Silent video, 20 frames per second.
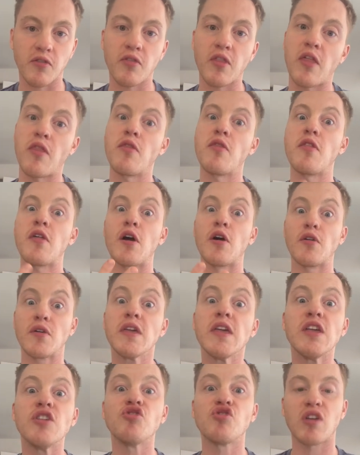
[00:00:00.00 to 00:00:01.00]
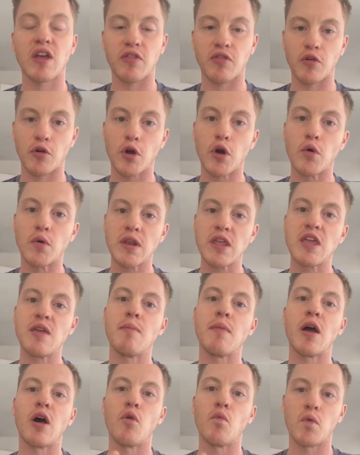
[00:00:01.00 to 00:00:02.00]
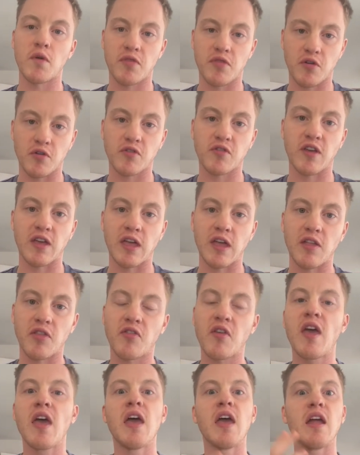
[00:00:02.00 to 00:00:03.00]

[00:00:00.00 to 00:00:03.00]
Then they'll each get their own email with their tickets